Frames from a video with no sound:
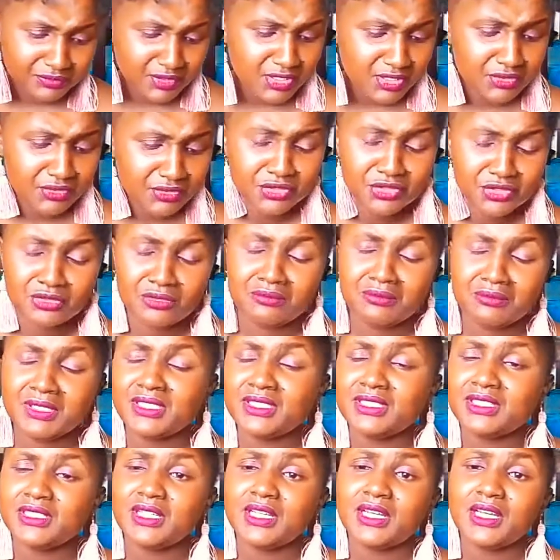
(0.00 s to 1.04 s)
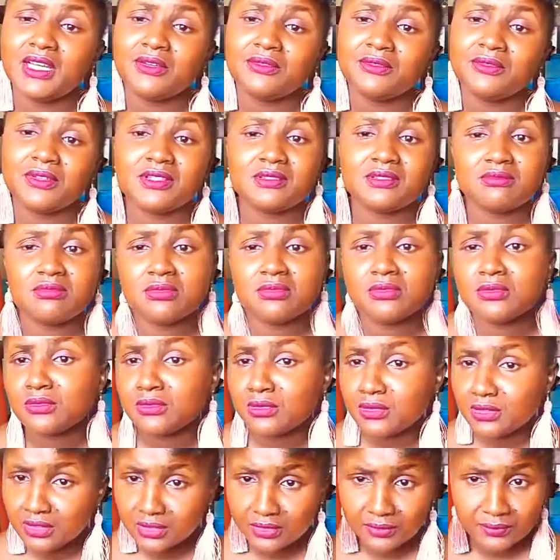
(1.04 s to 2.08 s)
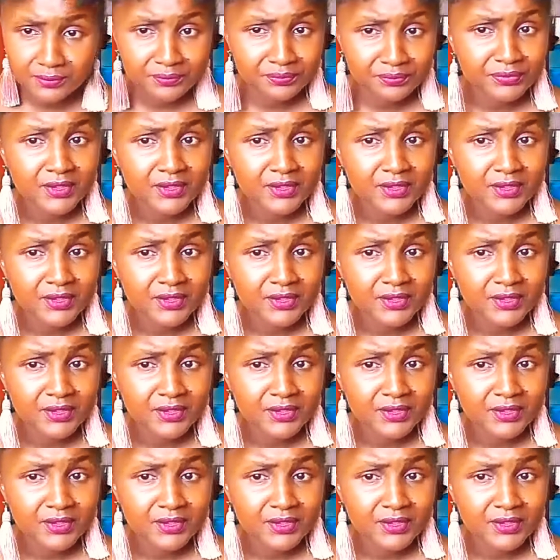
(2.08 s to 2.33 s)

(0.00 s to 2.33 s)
social media, Facebook,